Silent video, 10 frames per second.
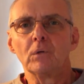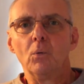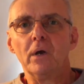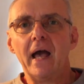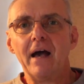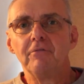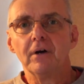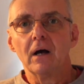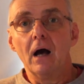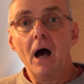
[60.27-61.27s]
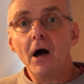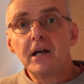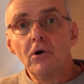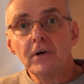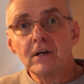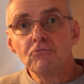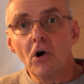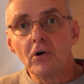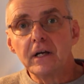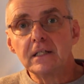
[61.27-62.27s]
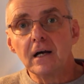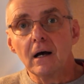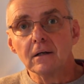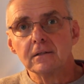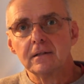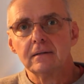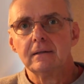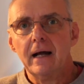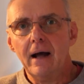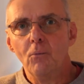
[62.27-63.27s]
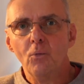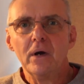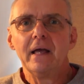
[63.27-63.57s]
we have iconic rock guitars, and we